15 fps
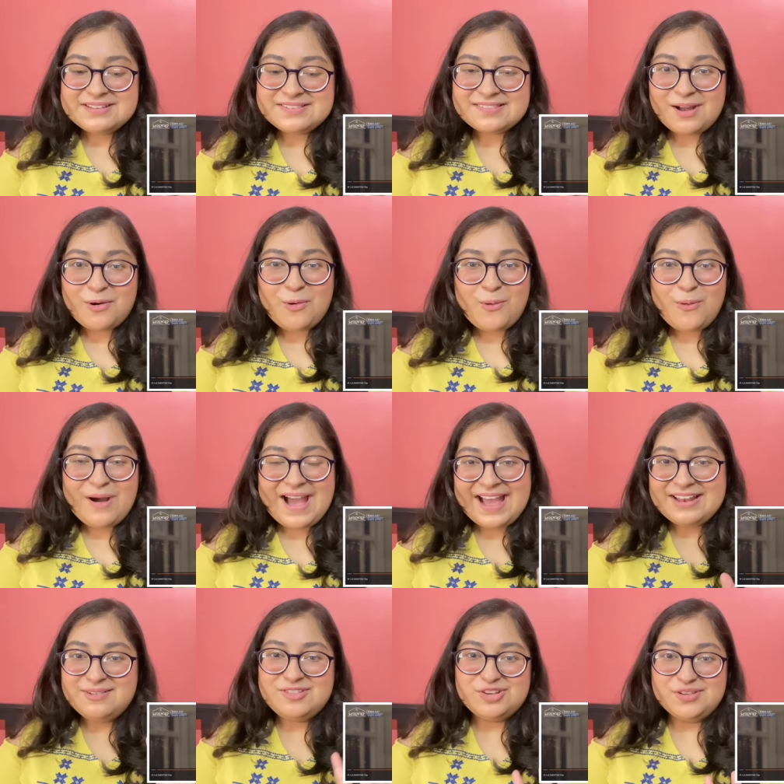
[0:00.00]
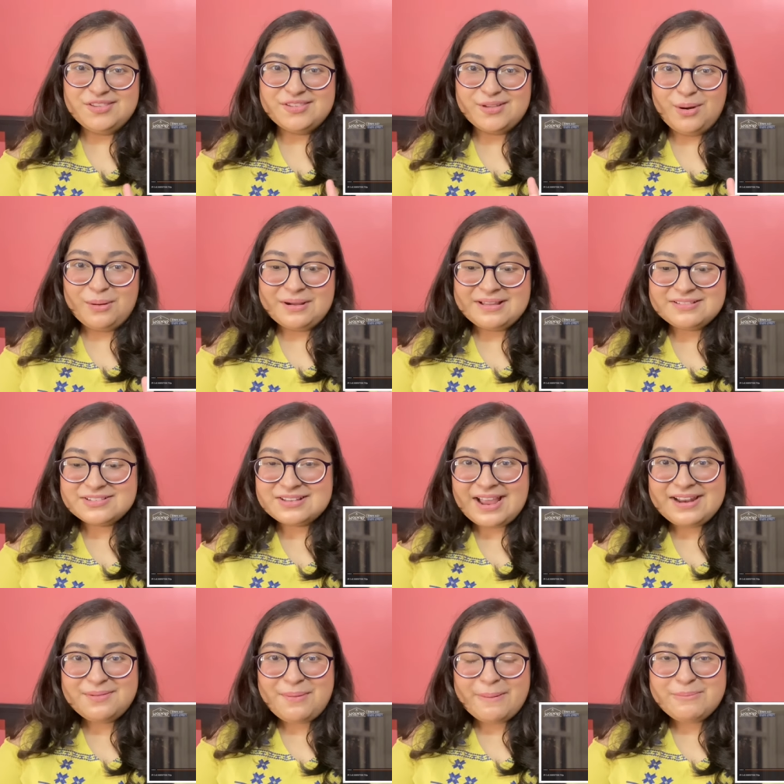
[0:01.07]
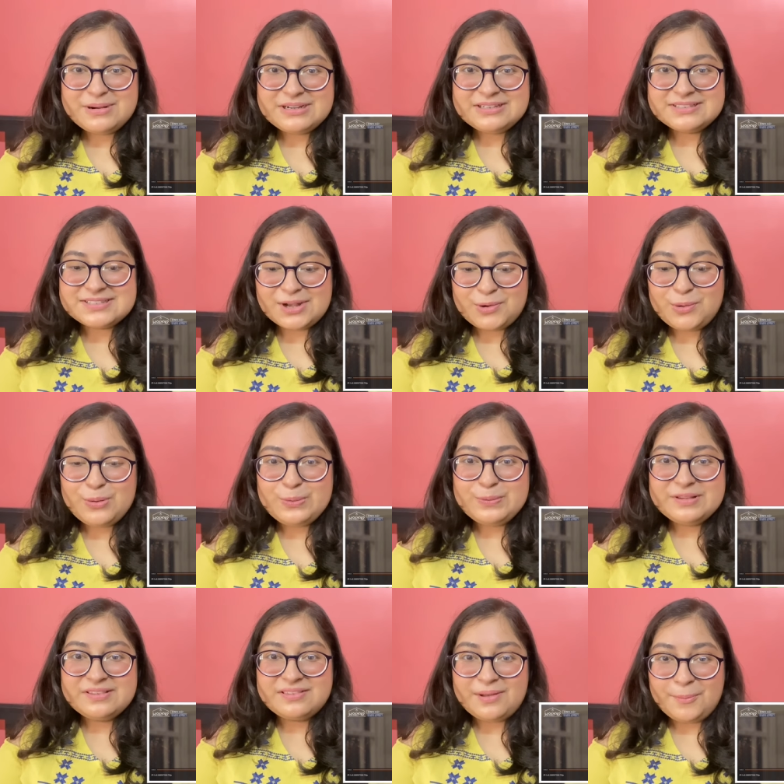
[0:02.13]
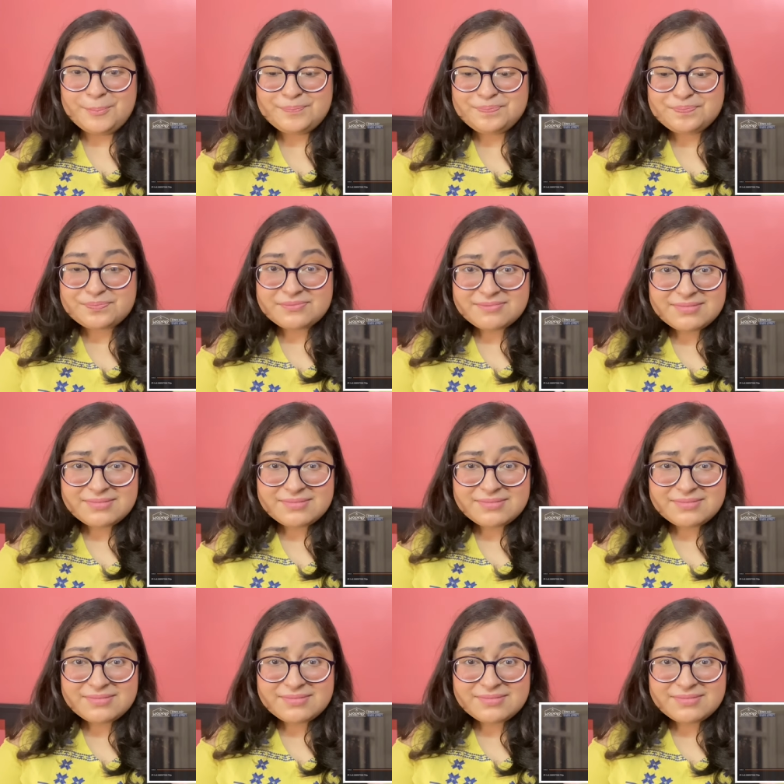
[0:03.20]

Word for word: Seongho and Junseong. I remember Seongho was um,